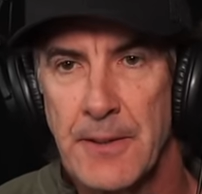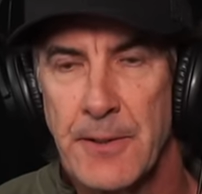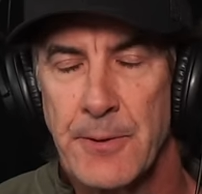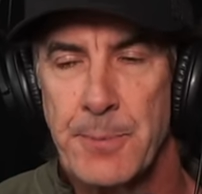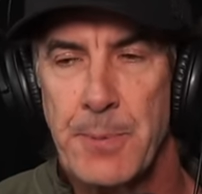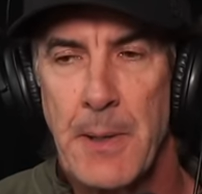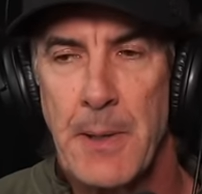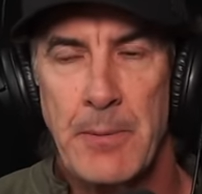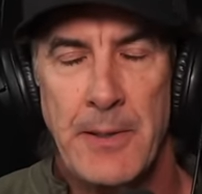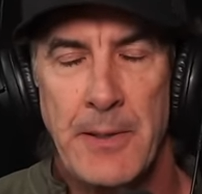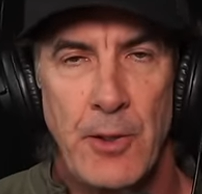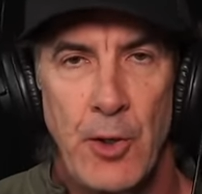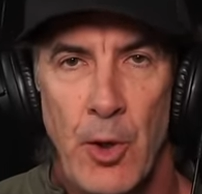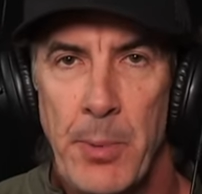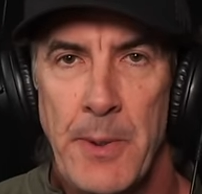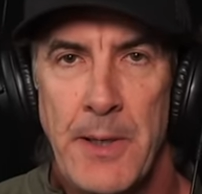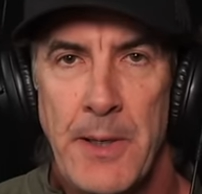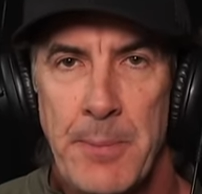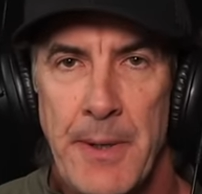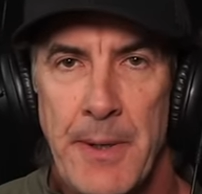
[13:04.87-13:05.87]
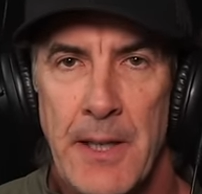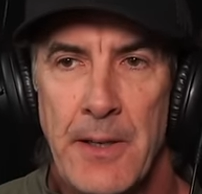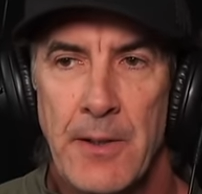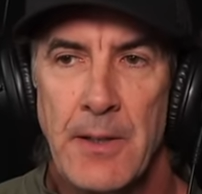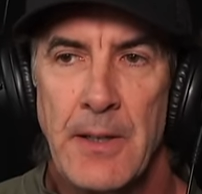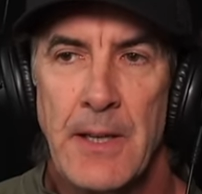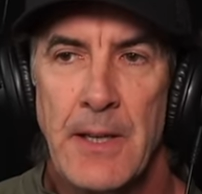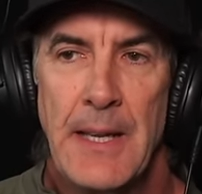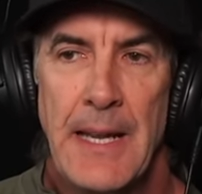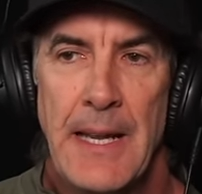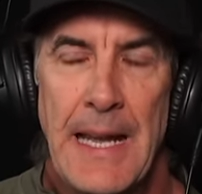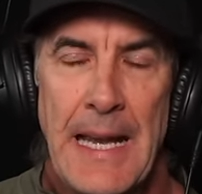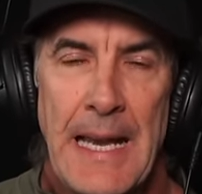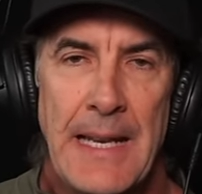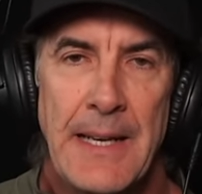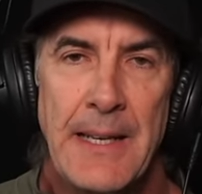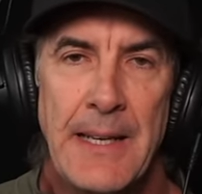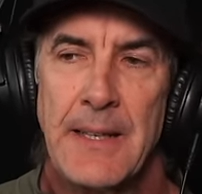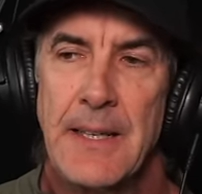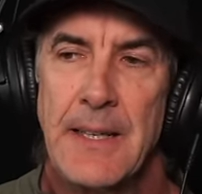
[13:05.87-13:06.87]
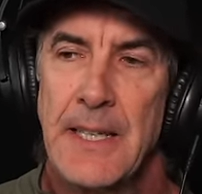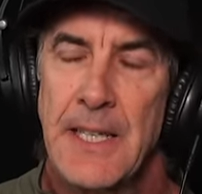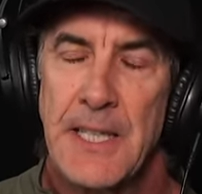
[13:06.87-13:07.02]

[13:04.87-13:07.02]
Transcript: There's probably nobody better at it.